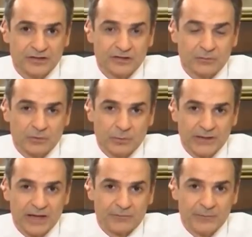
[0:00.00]
This is what
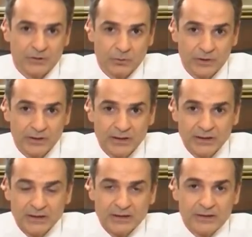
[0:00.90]
we have been doing.
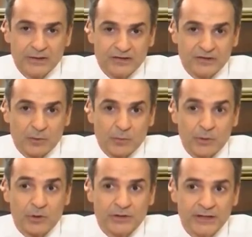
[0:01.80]
This is what we
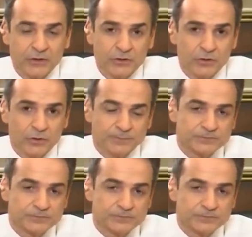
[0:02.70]
will continue to do.